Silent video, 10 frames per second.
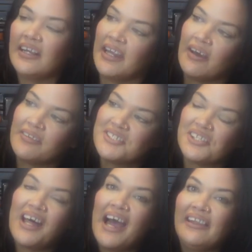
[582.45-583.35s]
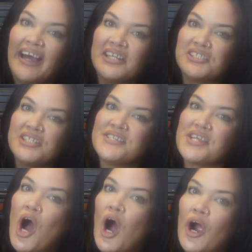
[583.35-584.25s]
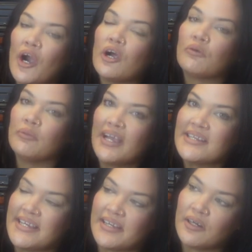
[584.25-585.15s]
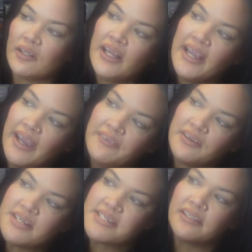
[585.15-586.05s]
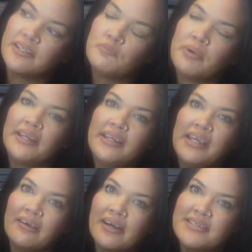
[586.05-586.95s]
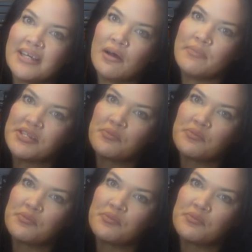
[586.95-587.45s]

Now, the July latches are a rectangle, and there is a little button here on top as